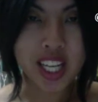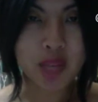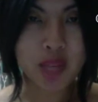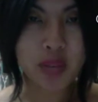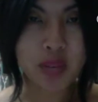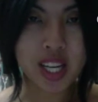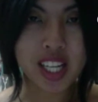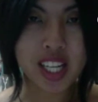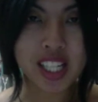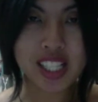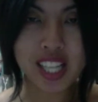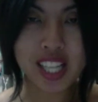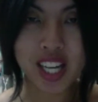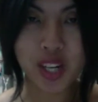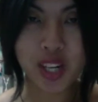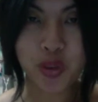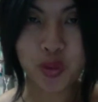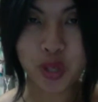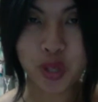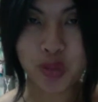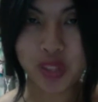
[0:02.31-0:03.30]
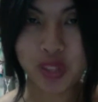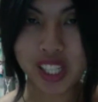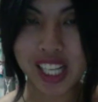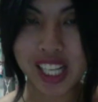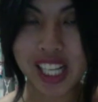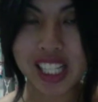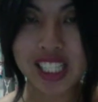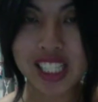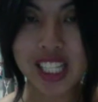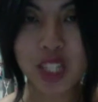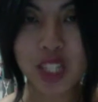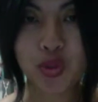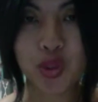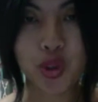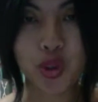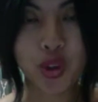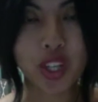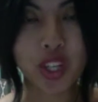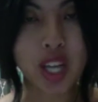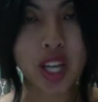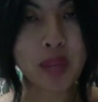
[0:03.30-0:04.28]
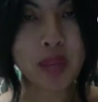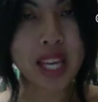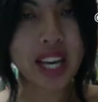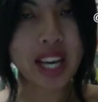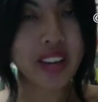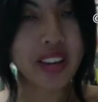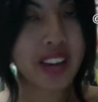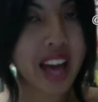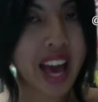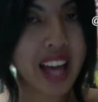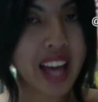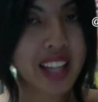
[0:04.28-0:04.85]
independent designer of one one eight six with Origami Owl,